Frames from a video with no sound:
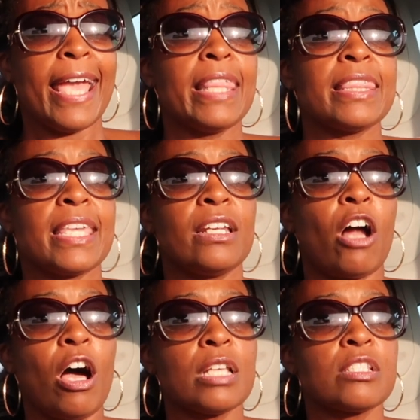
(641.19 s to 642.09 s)
And then
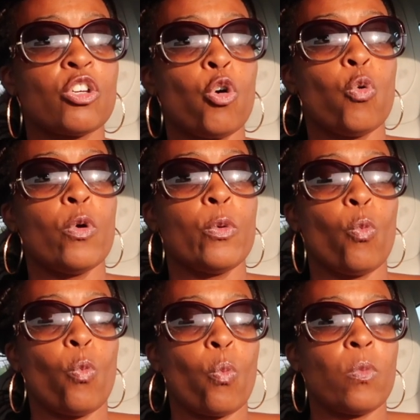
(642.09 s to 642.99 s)
also,
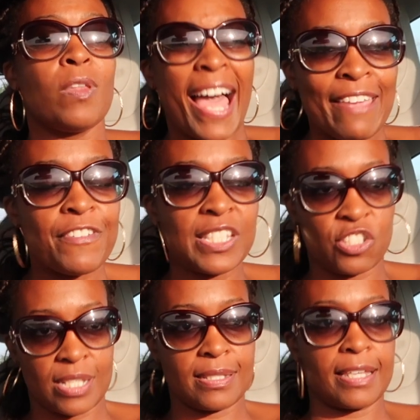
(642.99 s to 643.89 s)
life
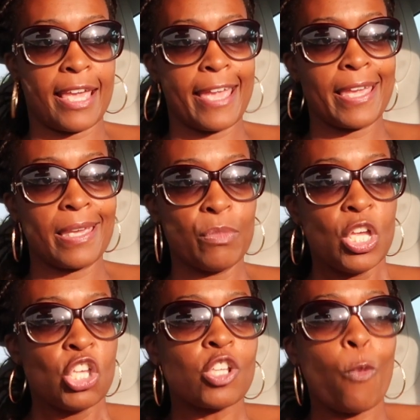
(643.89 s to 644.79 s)
is just a
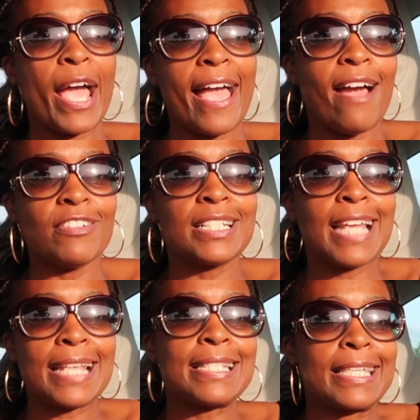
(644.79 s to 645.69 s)
game. So whatever
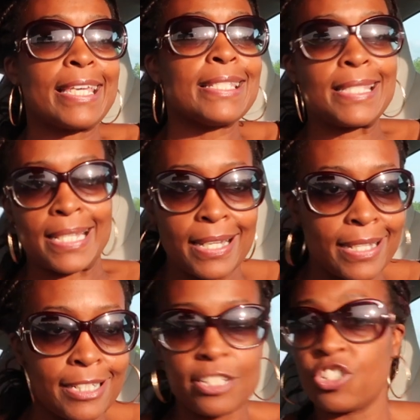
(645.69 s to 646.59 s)
doesn't get
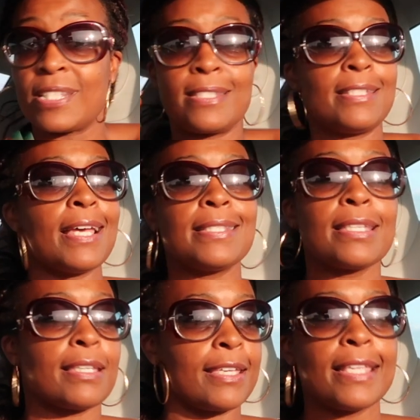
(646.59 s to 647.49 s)
done just
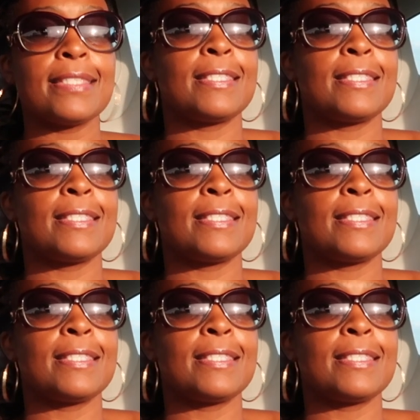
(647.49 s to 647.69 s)
doesn't get